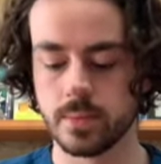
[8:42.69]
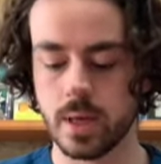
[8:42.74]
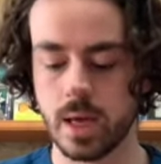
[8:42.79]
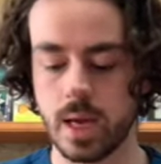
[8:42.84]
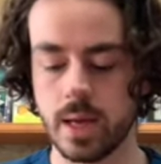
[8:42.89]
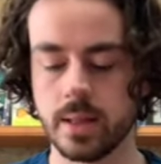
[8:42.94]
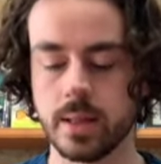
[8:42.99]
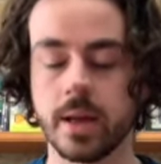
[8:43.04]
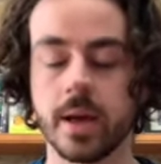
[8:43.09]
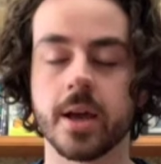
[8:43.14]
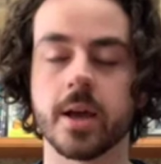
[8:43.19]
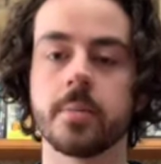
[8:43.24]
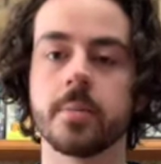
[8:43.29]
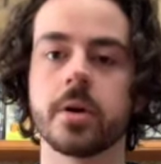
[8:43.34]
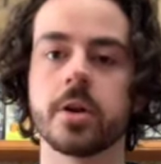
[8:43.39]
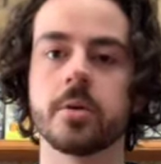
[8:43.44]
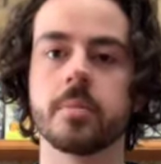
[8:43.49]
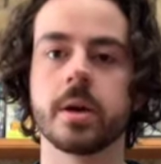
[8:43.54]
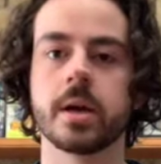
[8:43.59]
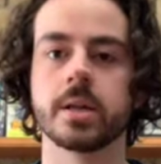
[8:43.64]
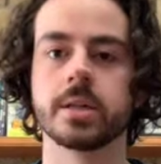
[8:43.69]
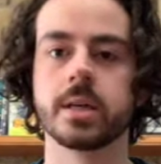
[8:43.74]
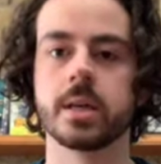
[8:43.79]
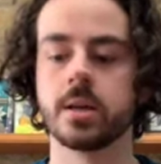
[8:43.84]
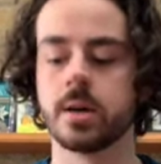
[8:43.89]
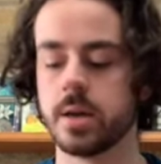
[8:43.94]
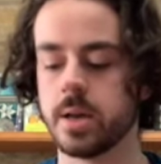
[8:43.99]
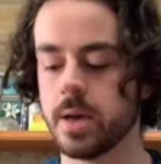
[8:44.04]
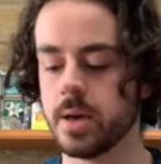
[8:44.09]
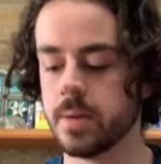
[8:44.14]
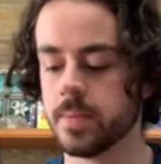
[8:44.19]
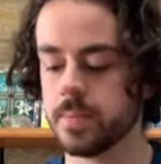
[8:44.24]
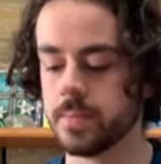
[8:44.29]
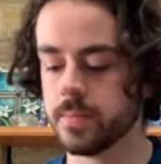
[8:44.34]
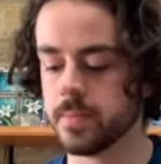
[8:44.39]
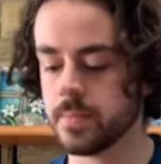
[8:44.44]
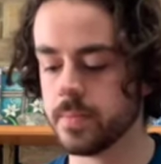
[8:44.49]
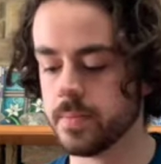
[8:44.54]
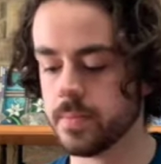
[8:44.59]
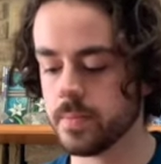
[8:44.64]
And then I can put a Band-Aid on it.
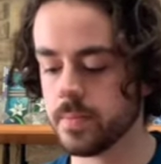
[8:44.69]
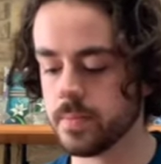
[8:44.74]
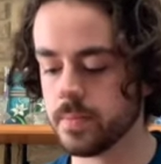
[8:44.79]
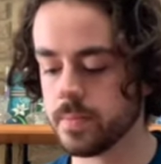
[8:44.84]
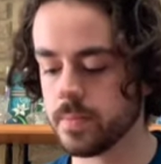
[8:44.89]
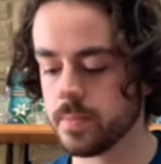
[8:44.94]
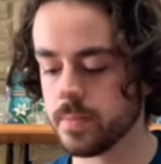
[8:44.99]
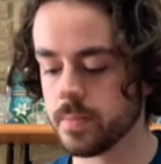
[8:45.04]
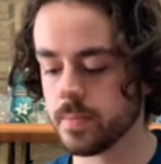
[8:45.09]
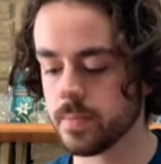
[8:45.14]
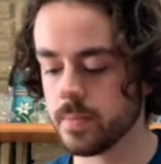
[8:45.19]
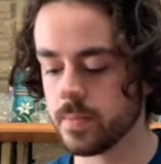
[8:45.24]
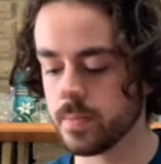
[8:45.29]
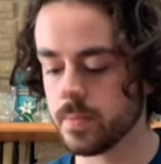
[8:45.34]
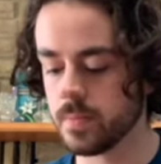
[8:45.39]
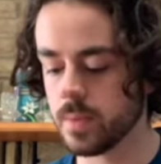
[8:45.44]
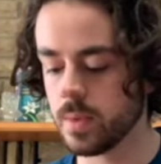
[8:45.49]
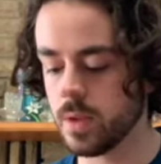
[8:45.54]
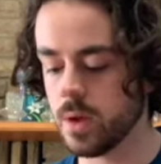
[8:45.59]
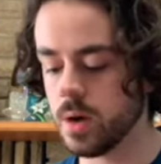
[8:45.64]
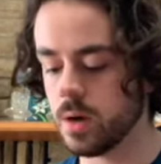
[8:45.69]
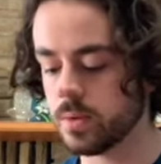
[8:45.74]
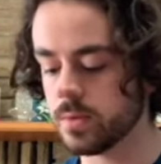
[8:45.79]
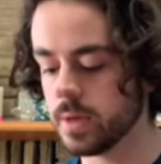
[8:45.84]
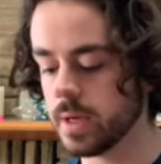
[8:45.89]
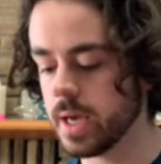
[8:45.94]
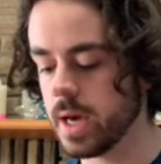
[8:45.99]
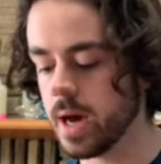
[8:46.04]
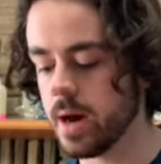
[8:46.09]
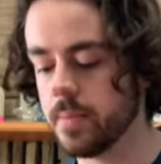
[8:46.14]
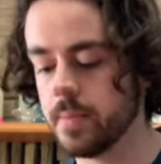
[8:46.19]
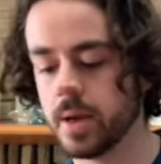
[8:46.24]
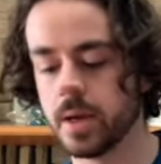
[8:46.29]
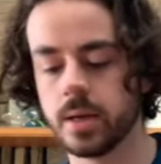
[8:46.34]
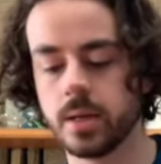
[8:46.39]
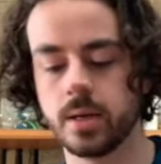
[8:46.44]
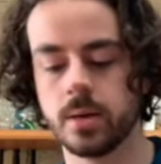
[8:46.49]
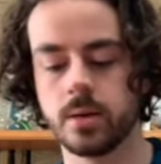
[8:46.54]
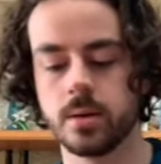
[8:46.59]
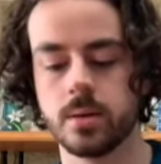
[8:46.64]
I'll recap my
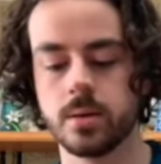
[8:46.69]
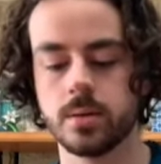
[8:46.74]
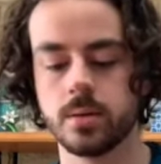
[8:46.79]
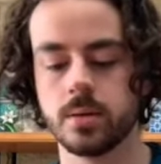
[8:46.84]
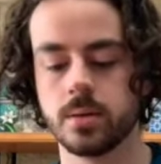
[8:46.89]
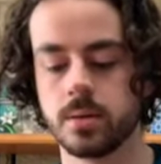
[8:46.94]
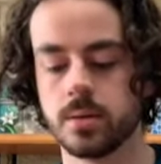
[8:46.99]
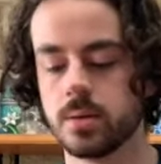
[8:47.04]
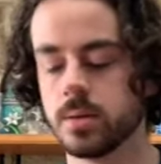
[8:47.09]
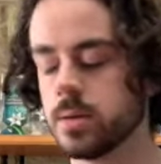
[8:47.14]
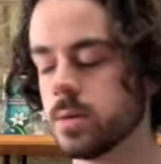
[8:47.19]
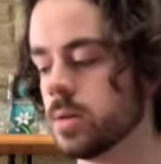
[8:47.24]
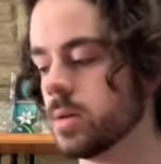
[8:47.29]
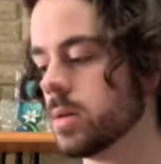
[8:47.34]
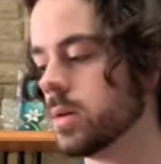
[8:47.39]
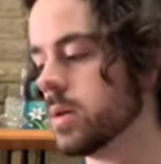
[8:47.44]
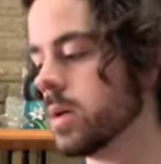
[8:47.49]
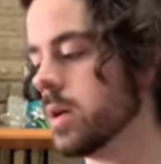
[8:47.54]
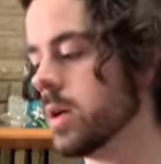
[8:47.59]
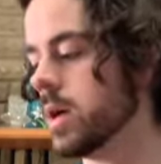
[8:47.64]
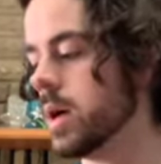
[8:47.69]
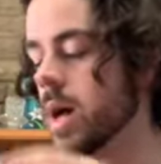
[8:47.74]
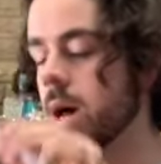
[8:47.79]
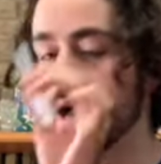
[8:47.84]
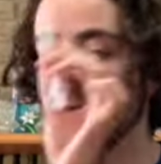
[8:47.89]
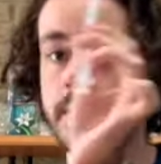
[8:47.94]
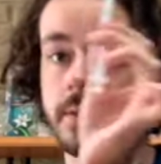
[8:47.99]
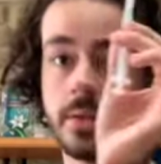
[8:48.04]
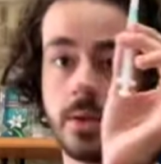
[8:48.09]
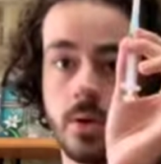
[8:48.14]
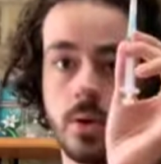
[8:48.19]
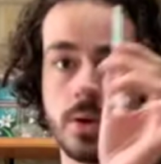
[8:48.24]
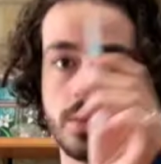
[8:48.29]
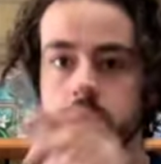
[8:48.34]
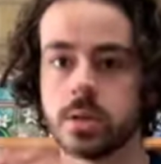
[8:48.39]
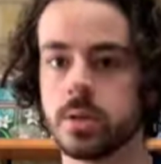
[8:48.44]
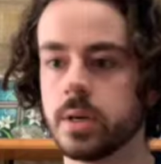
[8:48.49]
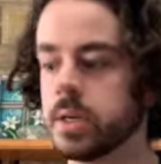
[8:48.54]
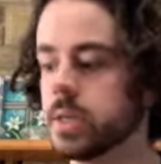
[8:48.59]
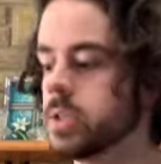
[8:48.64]
needle, and the whole
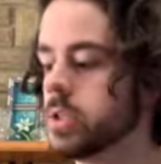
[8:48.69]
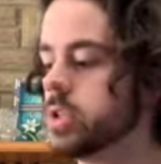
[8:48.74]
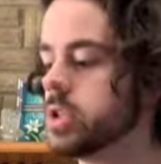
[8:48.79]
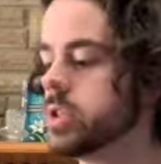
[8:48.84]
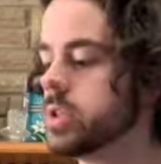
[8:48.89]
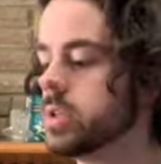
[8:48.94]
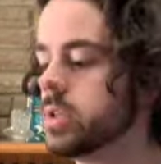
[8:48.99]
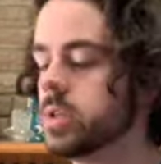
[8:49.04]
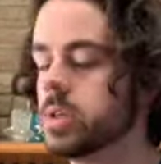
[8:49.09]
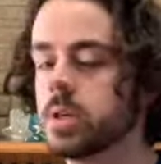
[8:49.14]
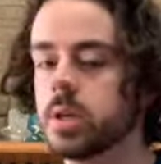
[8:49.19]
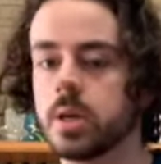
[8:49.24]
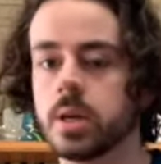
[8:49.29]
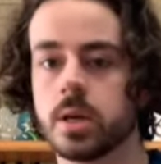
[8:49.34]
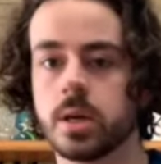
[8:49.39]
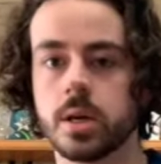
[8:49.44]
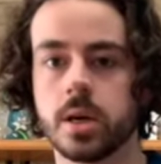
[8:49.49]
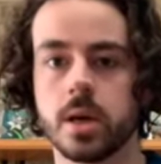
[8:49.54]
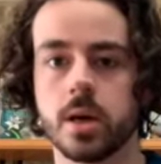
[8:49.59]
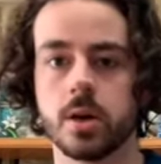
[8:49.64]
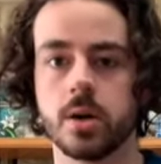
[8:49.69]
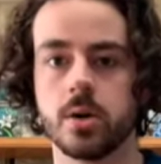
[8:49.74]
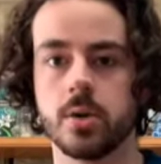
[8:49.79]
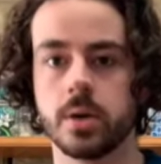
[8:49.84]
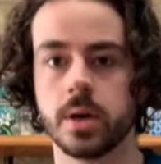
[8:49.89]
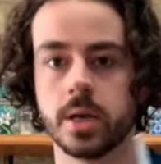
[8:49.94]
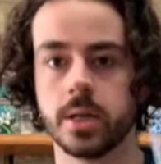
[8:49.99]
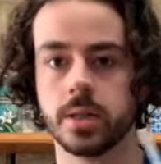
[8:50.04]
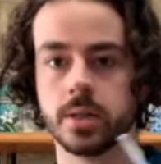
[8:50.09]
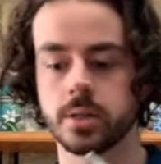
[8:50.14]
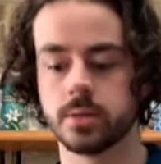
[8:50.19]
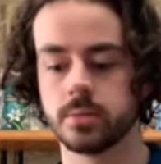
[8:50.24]
syringe can go in